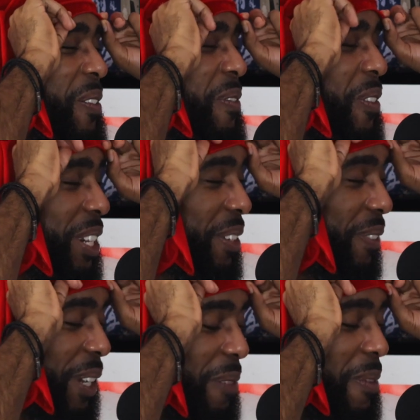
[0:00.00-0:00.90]
or
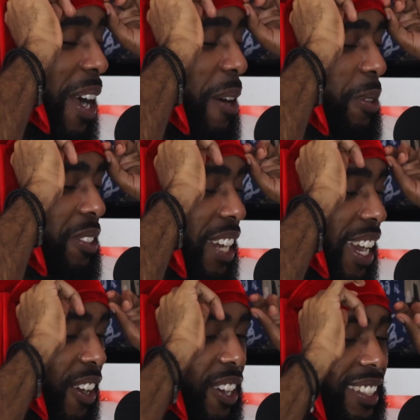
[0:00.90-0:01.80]
anything, but I was,
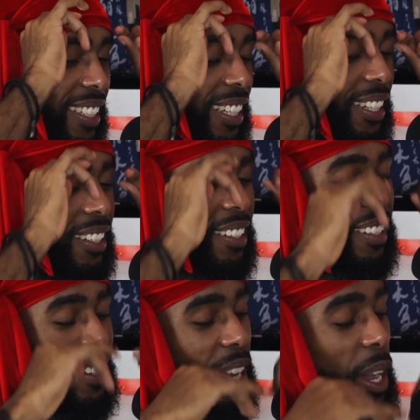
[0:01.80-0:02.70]
like, asking
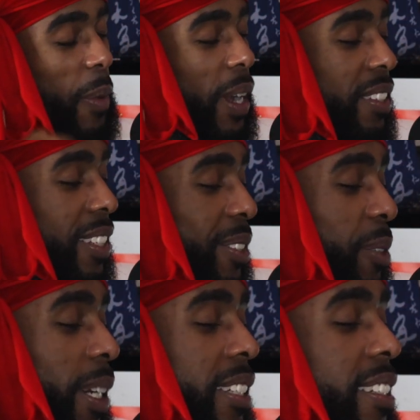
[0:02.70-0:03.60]
about
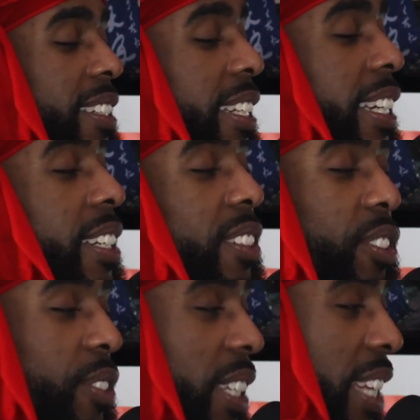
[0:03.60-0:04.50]
situations in the industry